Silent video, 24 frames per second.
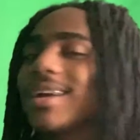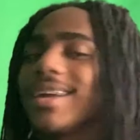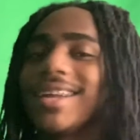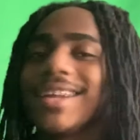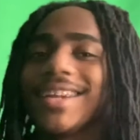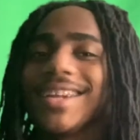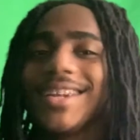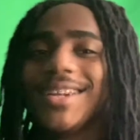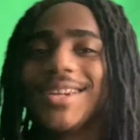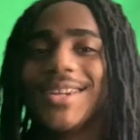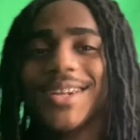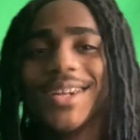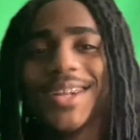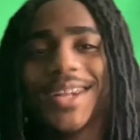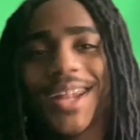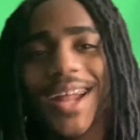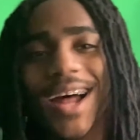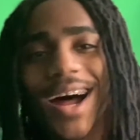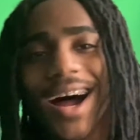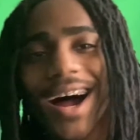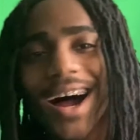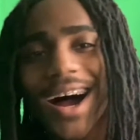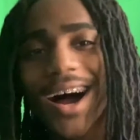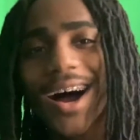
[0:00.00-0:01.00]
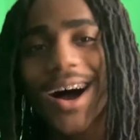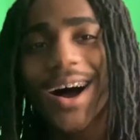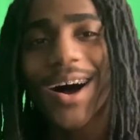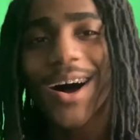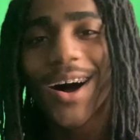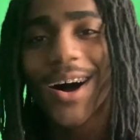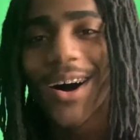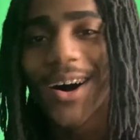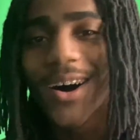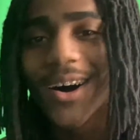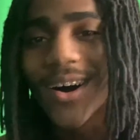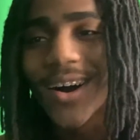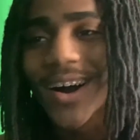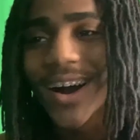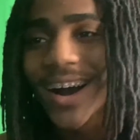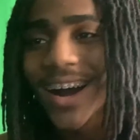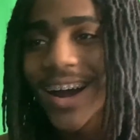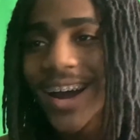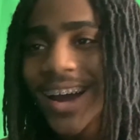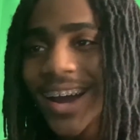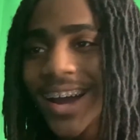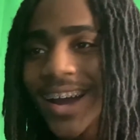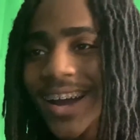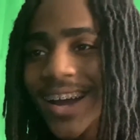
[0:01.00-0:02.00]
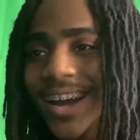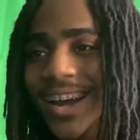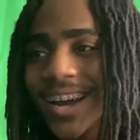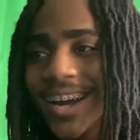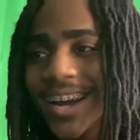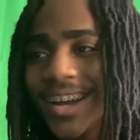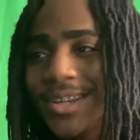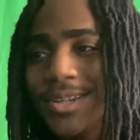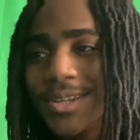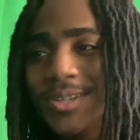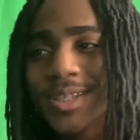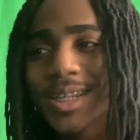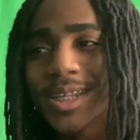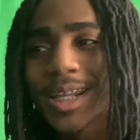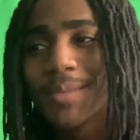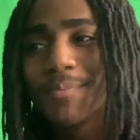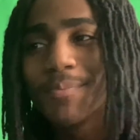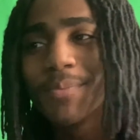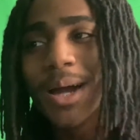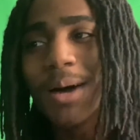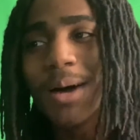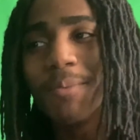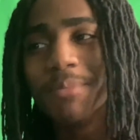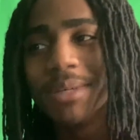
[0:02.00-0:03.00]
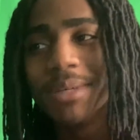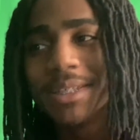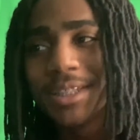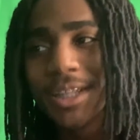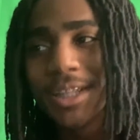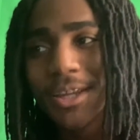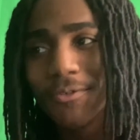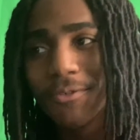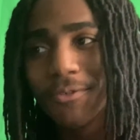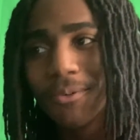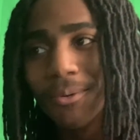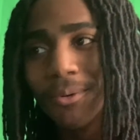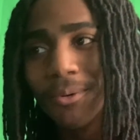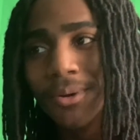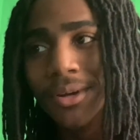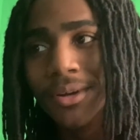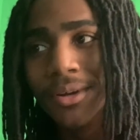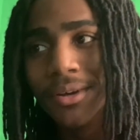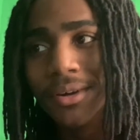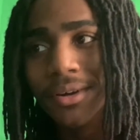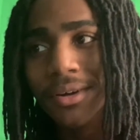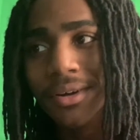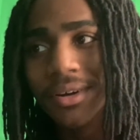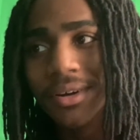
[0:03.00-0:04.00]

No. You telling me I missed that for real?